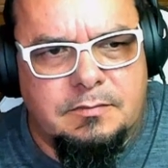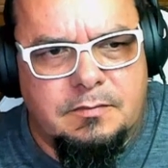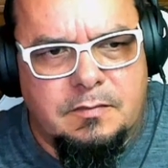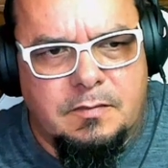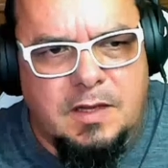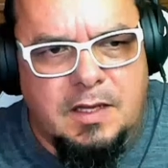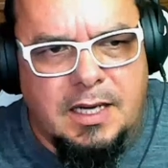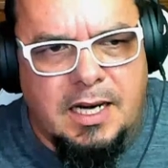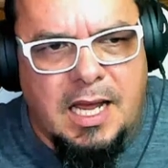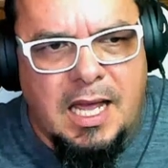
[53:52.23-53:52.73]

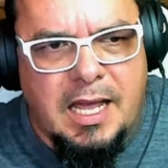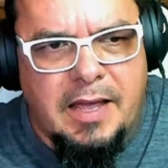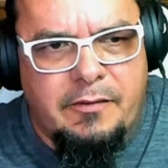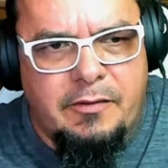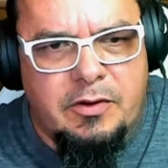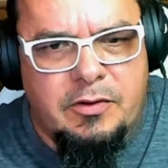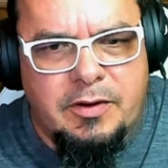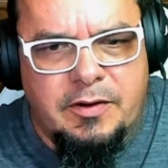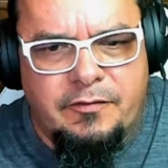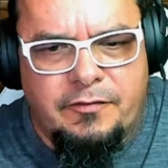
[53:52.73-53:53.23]
that I
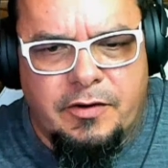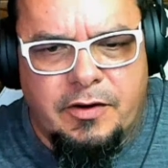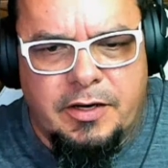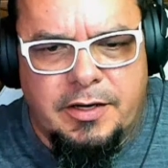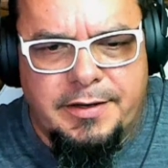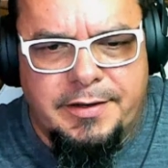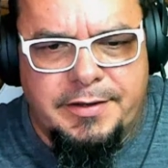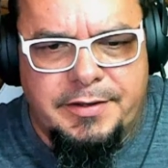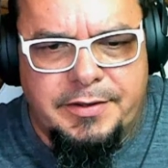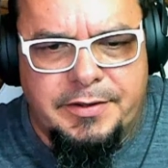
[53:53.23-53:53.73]
would refer
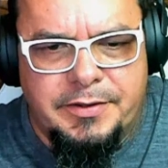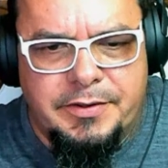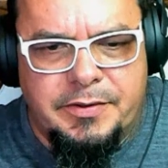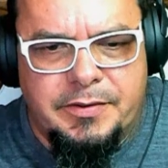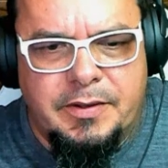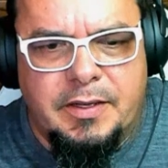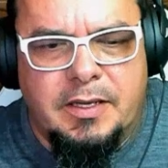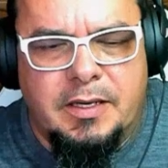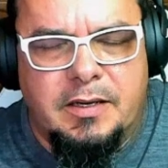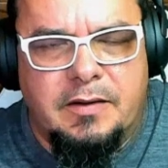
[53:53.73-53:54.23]
you
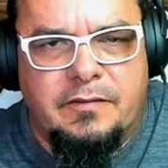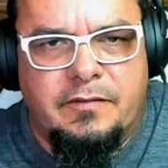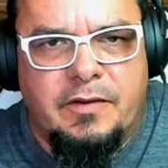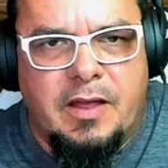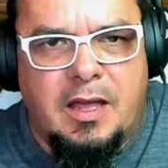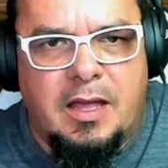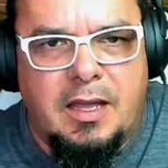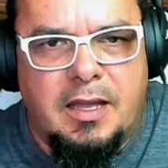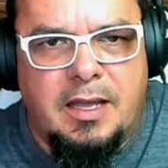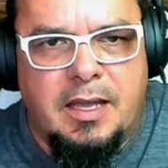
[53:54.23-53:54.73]
to, and if
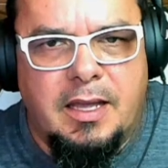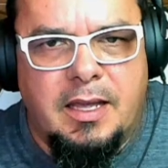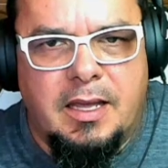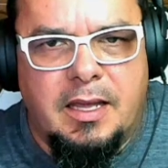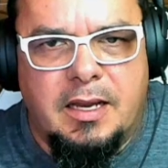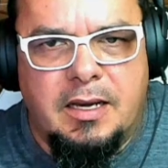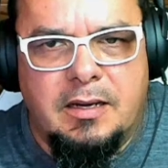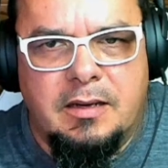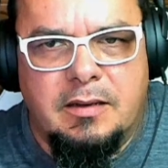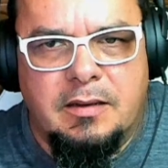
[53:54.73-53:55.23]
I
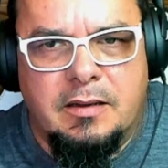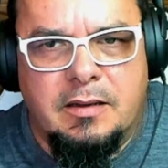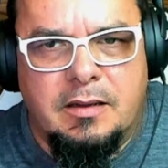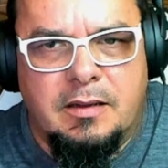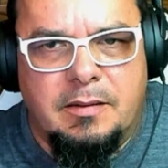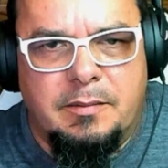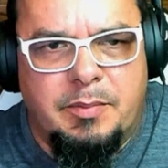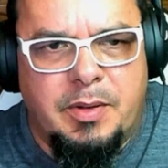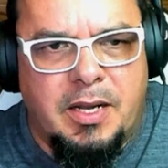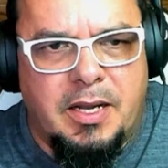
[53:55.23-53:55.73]
had
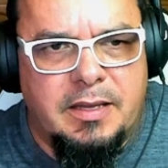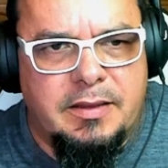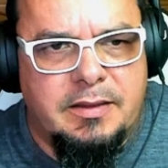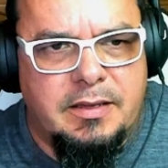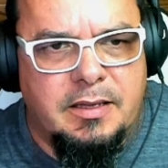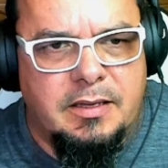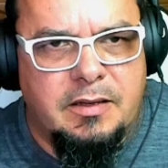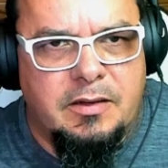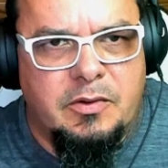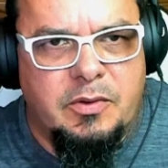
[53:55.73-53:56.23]

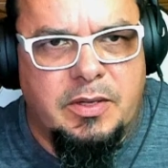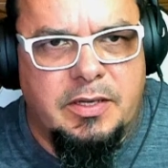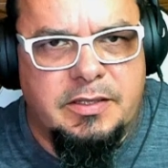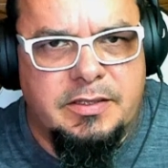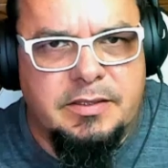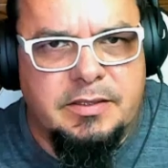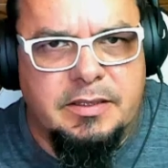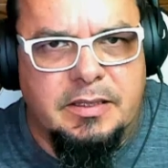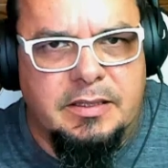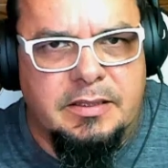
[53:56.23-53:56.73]
Python
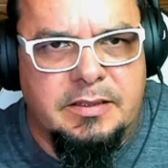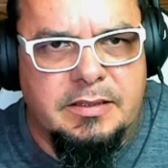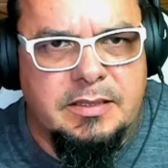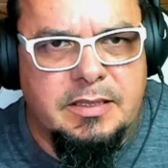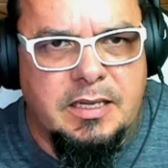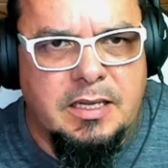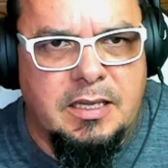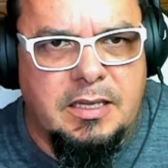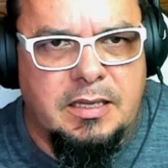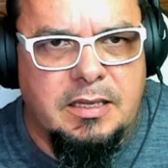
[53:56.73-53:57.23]
questions,
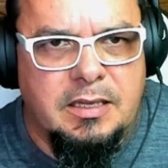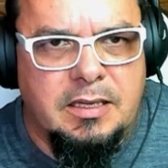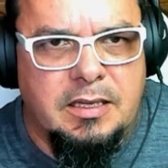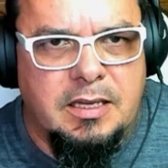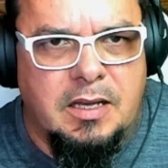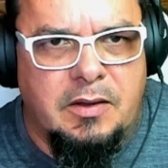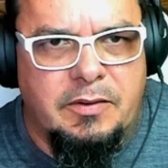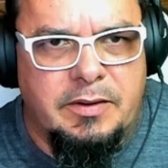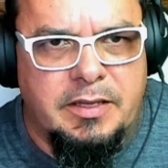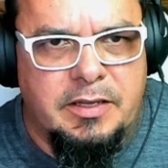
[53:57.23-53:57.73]

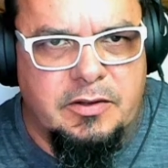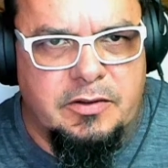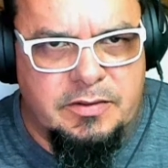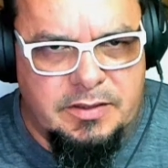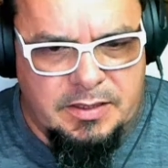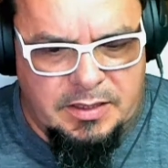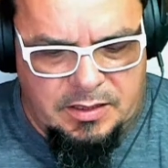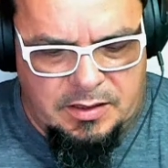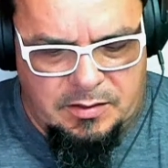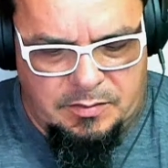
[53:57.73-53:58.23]
I would go
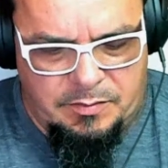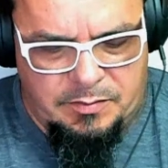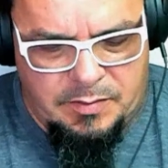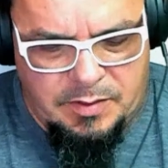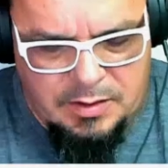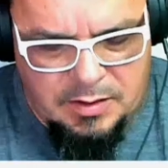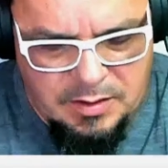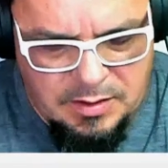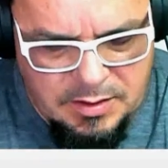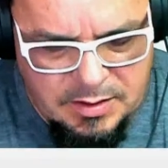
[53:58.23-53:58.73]
to him.
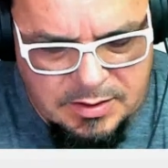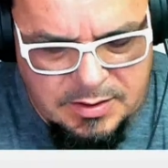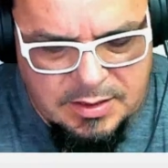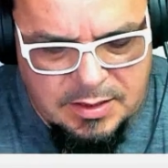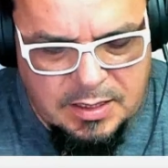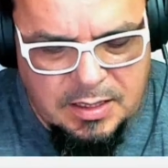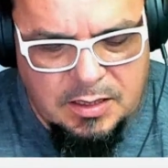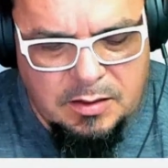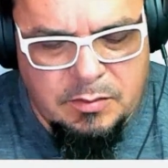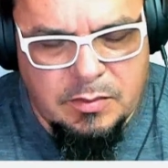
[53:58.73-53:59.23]
And his
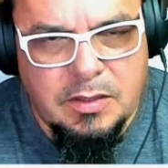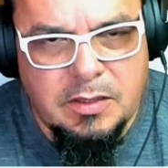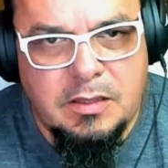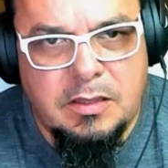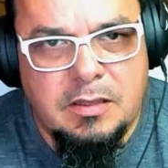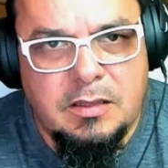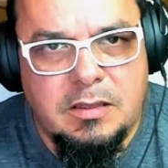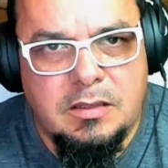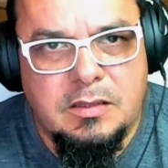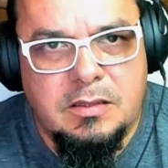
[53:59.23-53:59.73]
name
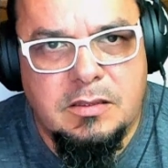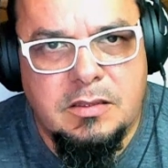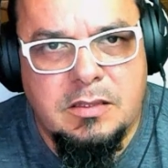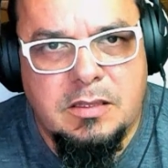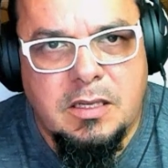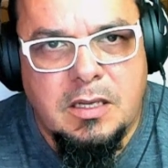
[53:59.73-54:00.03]
is